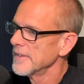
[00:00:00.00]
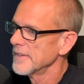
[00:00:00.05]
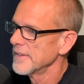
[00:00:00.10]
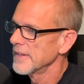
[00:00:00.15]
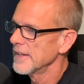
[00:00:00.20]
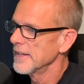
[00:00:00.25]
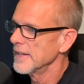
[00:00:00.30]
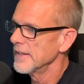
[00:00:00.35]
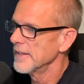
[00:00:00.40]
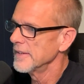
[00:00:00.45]

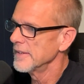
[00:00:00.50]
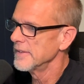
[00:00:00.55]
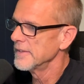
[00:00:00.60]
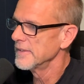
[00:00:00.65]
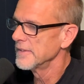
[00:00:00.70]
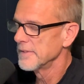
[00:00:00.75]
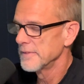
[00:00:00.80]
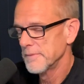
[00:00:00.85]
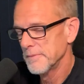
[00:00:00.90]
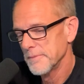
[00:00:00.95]

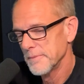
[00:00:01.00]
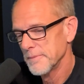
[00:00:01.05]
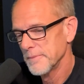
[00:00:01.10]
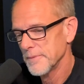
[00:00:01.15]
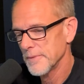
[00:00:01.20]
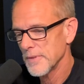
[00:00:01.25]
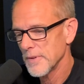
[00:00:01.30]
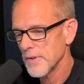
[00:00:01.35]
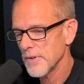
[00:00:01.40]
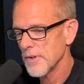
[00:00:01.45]
And
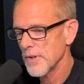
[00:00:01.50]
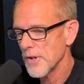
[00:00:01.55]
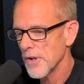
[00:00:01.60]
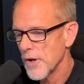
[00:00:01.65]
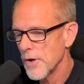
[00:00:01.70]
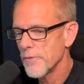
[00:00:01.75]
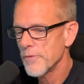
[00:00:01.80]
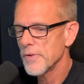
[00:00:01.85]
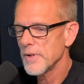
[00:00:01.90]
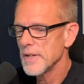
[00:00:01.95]

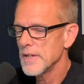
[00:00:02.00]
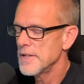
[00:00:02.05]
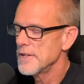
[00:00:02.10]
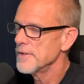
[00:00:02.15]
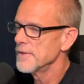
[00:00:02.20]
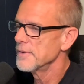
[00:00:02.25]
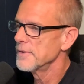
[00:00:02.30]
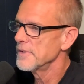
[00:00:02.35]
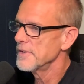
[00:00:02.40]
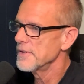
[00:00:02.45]
hopefully
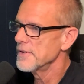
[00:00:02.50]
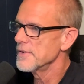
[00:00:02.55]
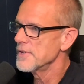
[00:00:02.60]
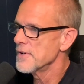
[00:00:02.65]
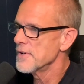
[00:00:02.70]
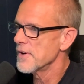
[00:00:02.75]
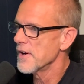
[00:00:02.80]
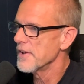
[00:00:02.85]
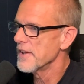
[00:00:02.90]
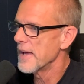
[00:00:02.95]
you, you
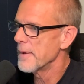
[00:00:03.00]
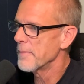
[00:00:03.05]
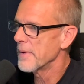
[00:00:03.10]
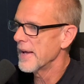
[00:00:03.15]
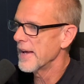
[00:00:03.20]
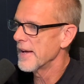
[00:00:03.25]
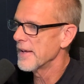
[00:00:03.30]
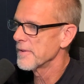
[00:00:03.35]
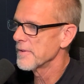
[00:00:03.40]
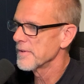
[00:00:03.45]
you're on that
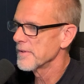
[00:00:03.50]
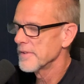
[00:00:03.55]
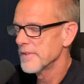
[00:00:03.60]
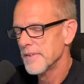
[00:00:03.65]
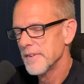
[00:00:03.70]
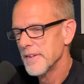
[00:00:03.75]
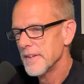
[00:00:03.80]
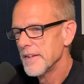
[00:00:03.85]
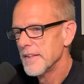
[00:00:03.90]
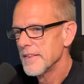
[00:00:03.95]
path.
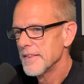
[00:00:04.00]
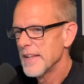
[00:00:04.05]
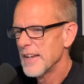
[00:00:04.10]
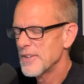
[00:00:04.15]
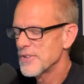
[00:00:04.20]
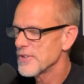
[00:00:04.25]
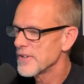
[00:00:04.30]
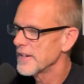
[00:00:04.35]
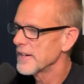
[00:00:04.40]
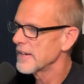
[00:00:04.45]

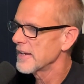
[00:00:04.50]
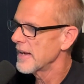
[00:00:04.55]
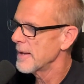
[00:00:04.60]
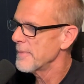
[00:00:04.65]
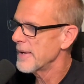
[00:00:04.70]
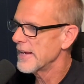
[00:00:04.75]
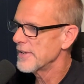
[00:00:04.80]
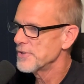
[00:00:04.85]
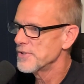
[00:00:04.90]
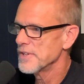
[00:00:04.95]
Things are going to come
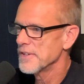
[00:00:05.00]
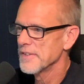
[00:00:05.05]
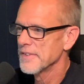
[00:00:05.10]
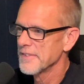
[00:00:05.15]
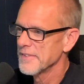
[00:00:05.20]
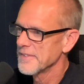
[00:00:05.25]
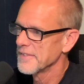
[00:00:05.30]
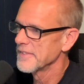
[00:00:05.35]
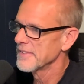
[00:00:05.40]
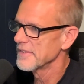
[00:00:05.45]
at you. Sure.
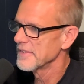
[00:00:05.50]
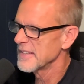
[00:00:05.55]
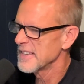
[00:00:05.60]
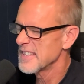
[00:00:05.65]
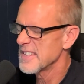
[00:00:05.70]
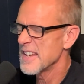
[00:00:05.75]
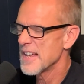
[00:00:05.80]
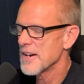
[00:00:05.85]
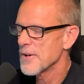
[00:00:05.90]
It's not